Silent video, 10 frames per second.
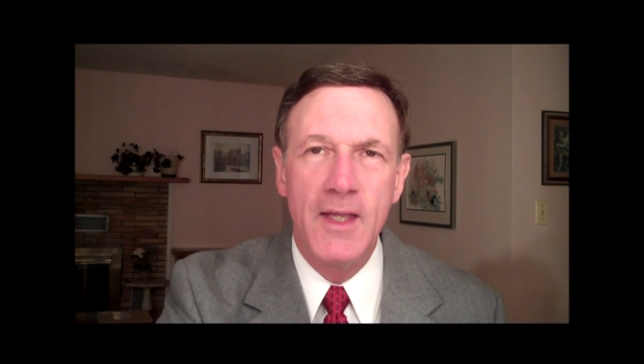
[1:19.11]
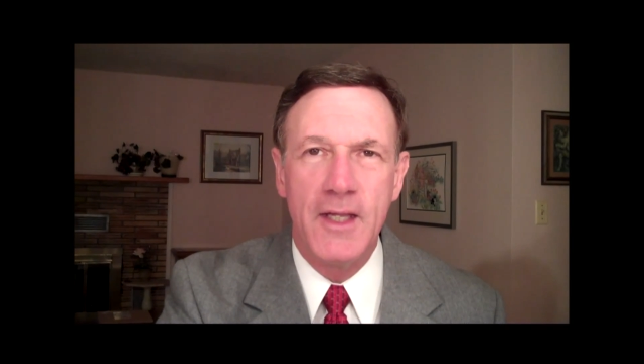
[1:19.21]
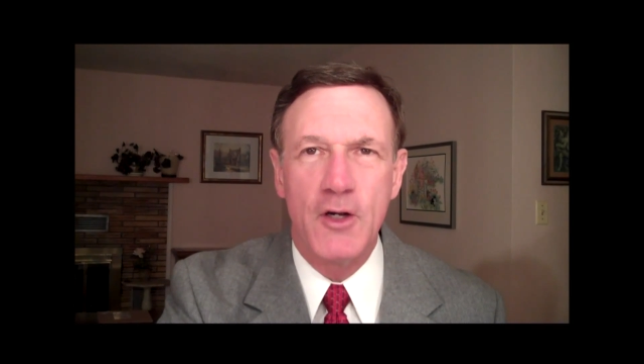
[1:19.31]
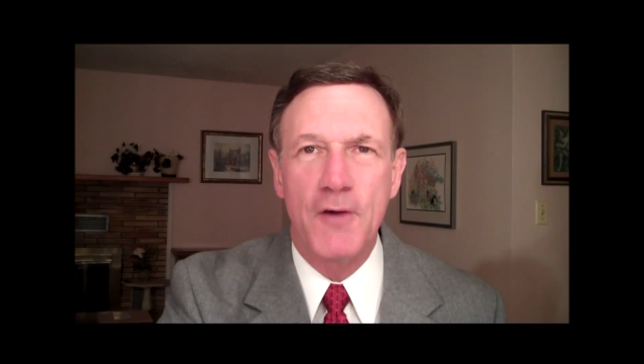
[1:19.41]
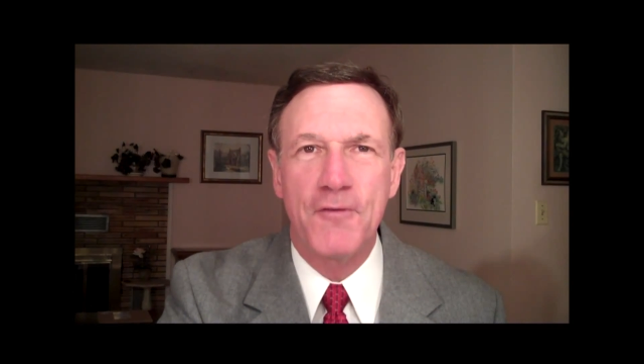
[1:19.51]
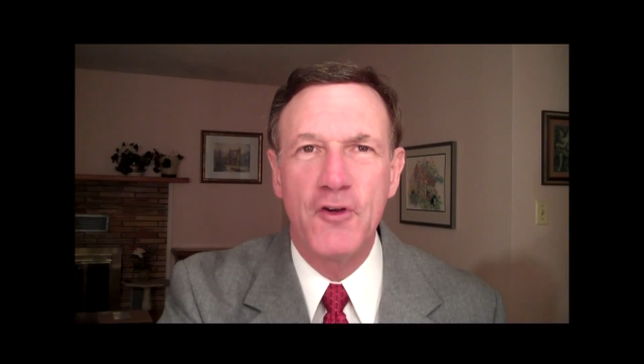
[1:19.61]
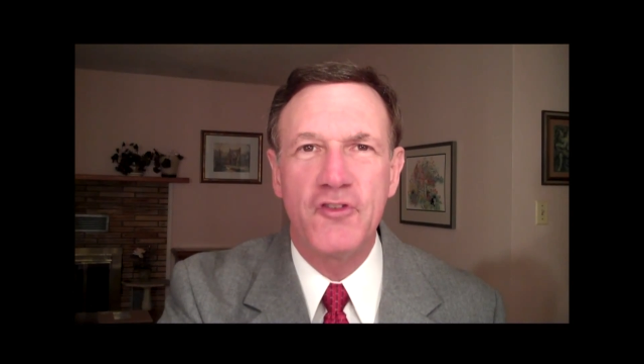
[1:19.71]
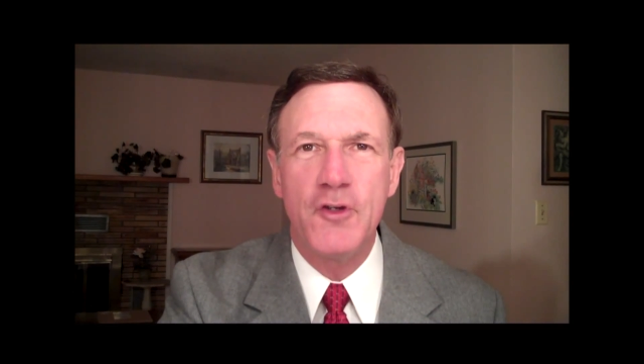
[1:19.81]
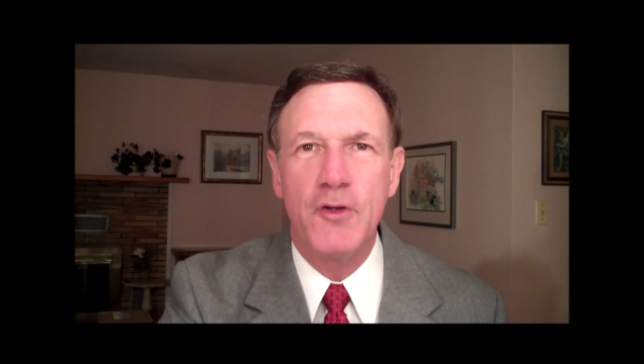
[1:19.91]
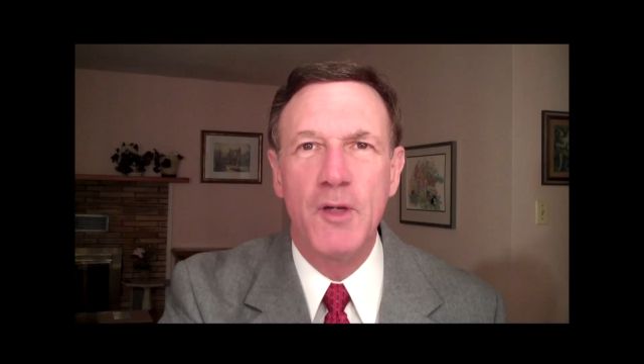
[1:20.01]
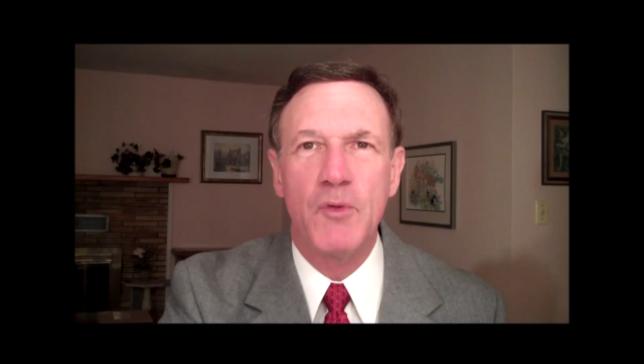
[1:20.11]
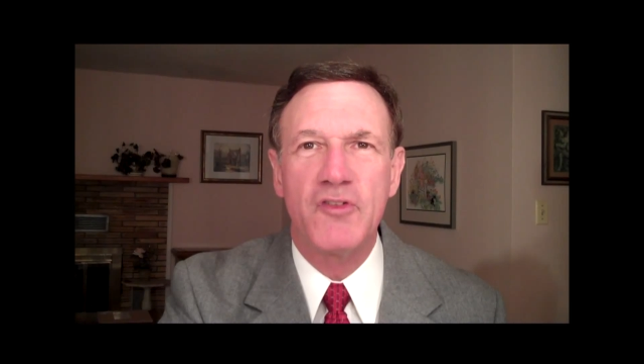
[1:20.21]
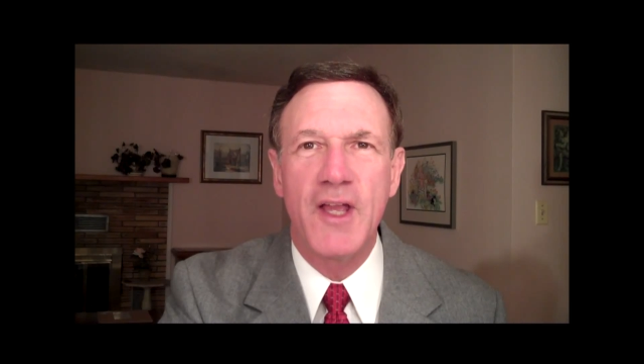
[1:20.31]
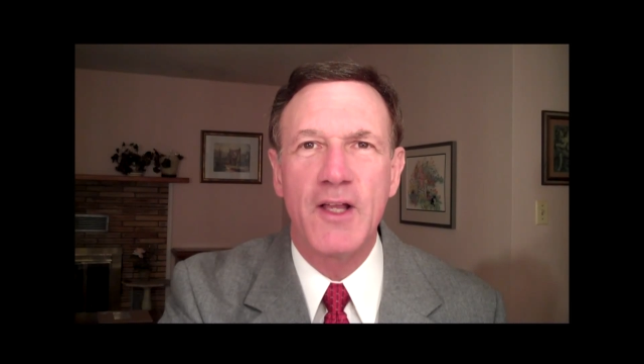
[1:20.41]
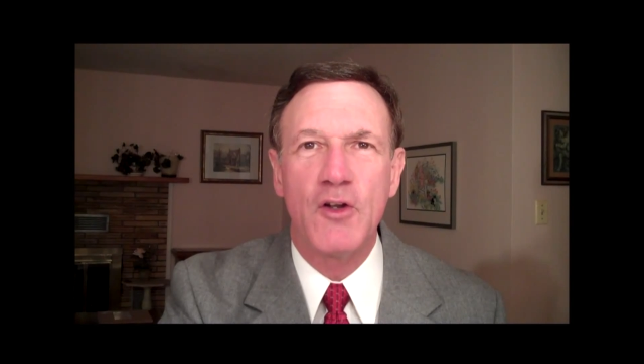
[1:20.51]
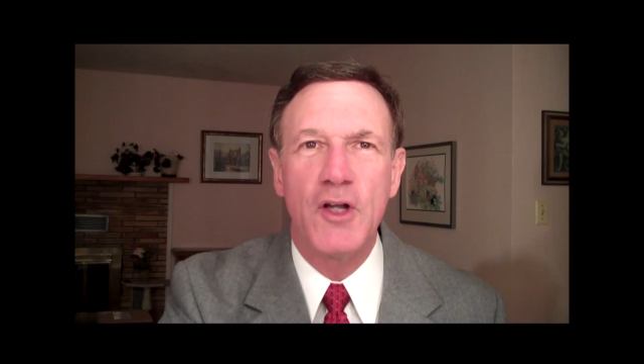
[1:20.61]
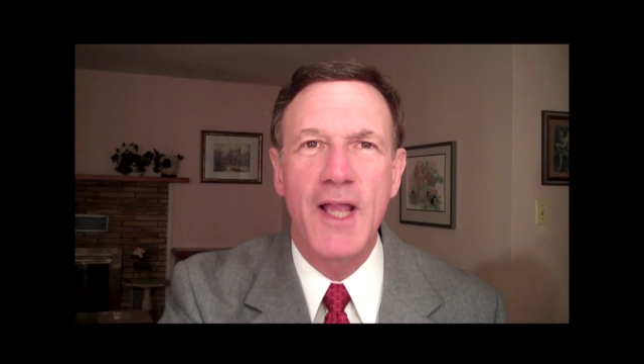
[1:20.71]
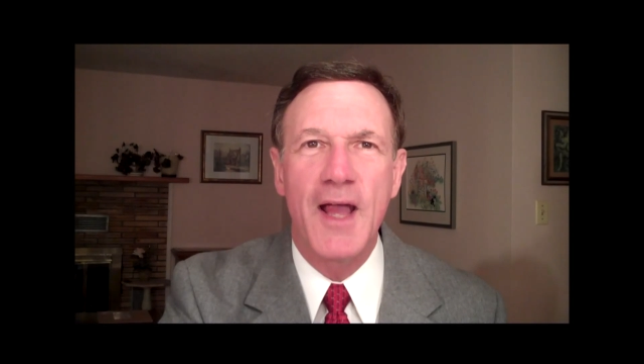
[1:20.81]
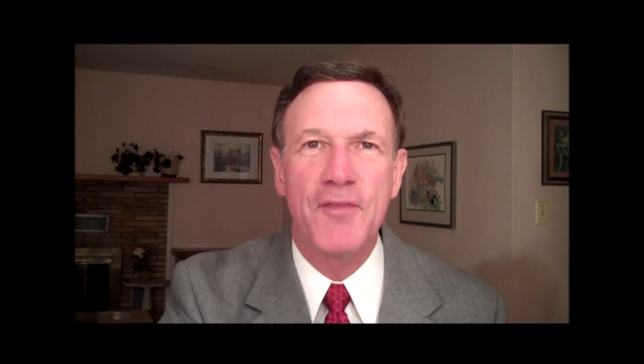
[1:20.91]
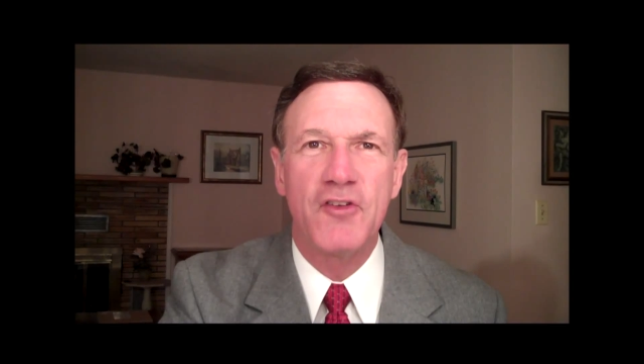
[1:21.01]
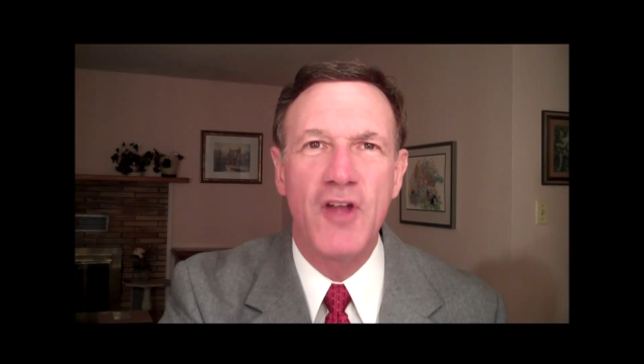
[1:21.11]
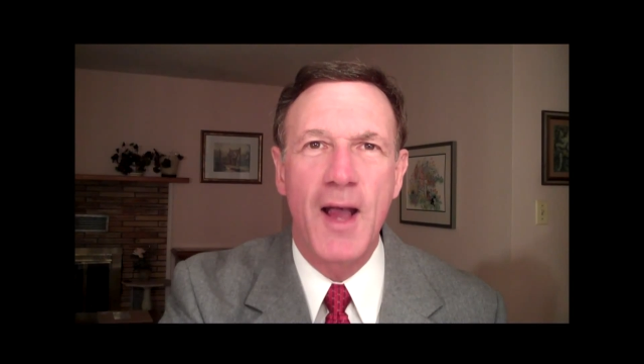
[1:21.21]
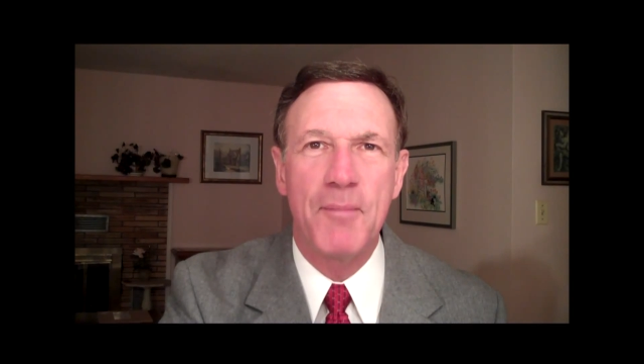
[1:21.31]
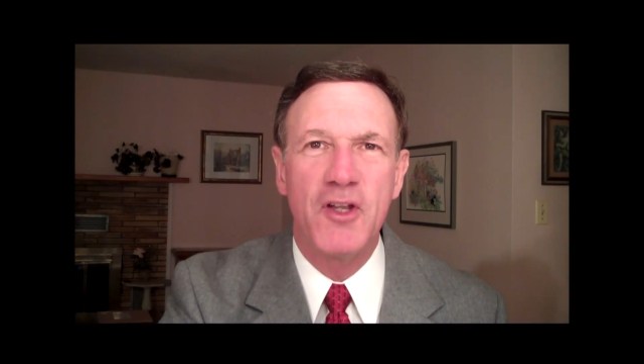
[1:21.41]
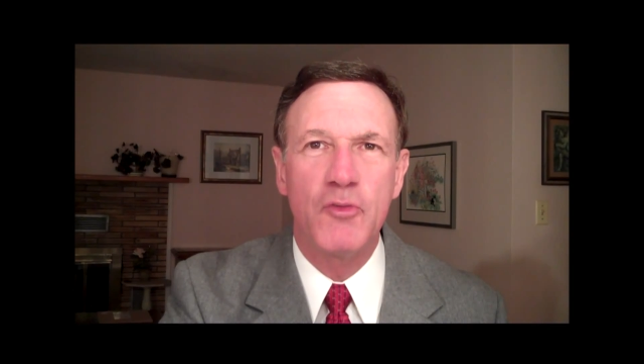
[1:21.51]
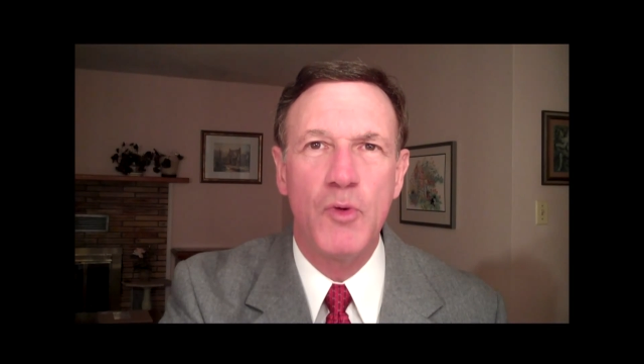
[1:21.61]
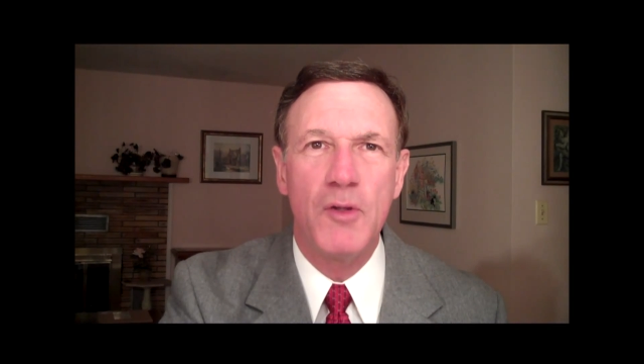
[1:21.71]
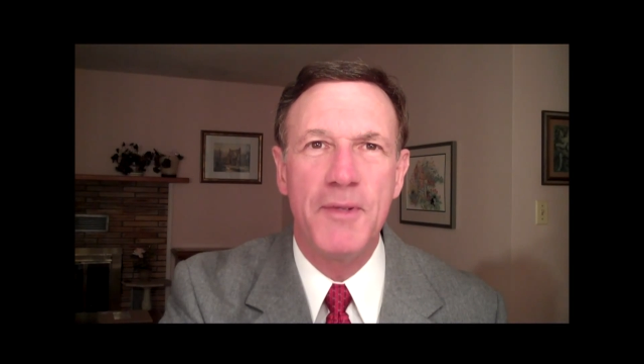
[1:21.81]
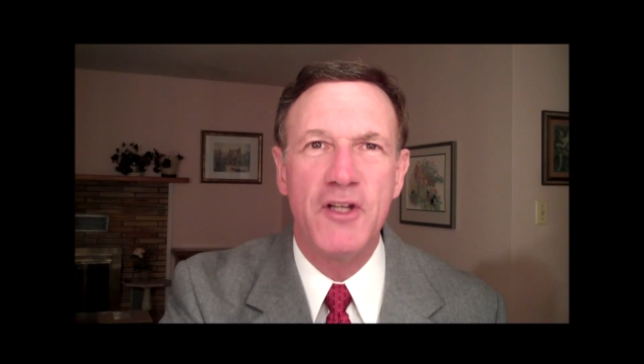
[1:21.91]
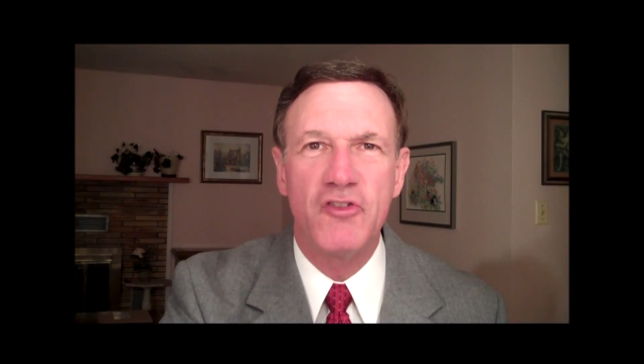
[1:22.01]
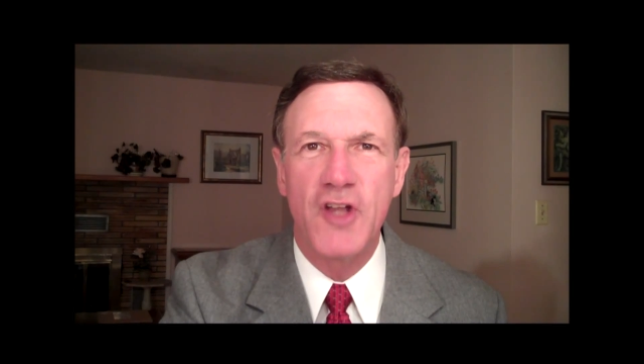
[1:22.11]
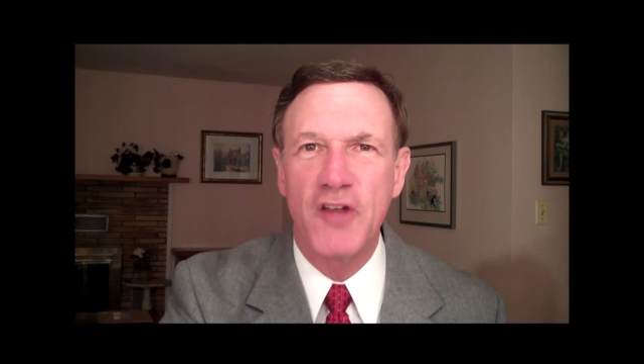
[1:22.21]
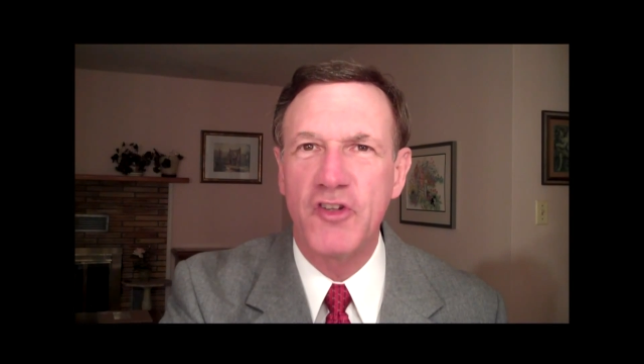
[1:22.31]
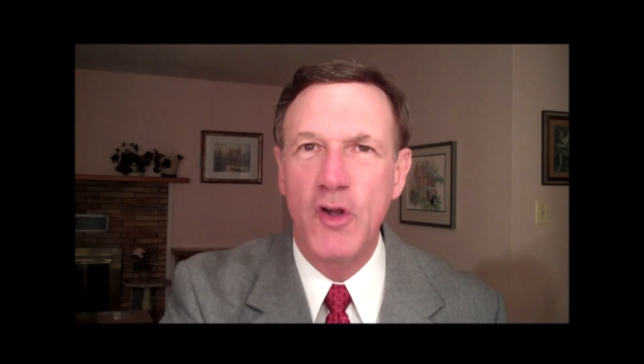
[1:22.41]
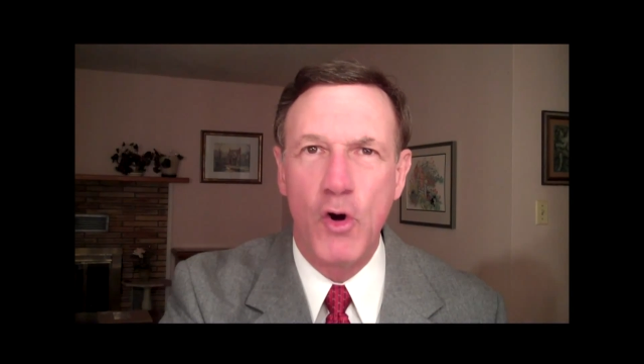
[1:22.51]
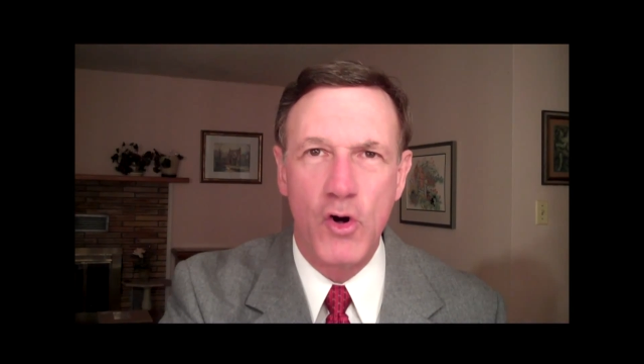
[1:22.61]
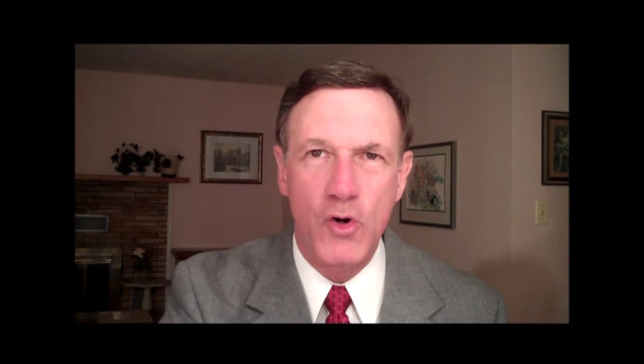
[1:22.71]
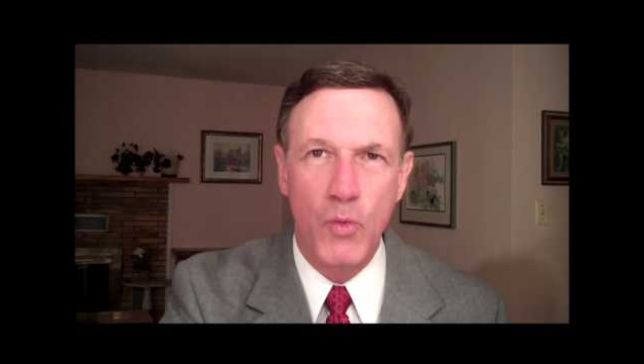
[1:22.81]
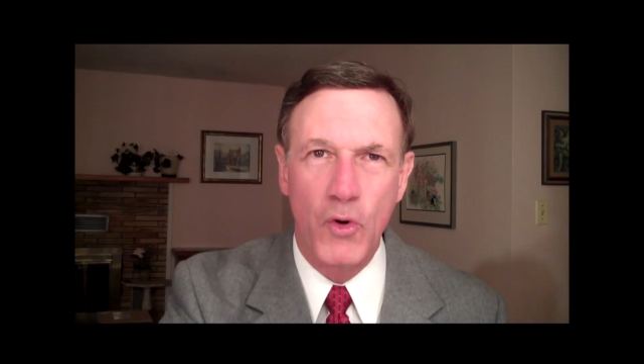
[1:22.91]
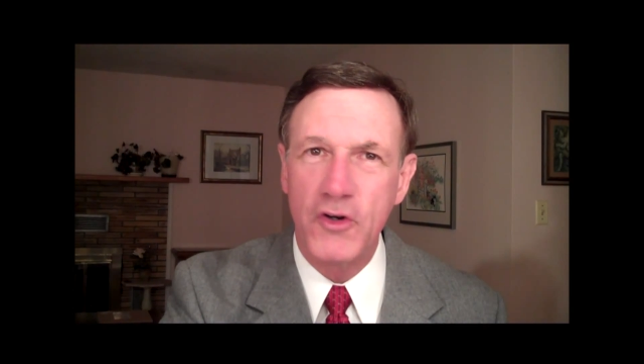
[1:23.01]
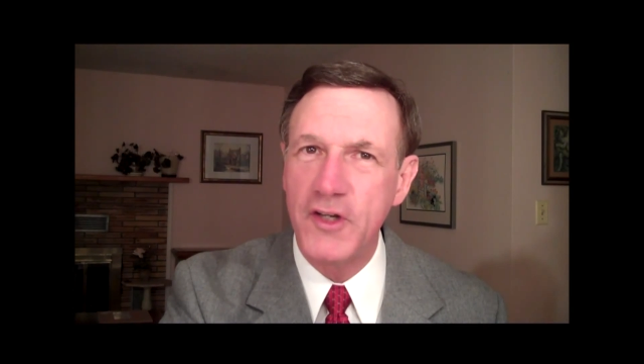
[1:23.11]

In our first unit, we'll take a look at the topics we'll be discussing all quarter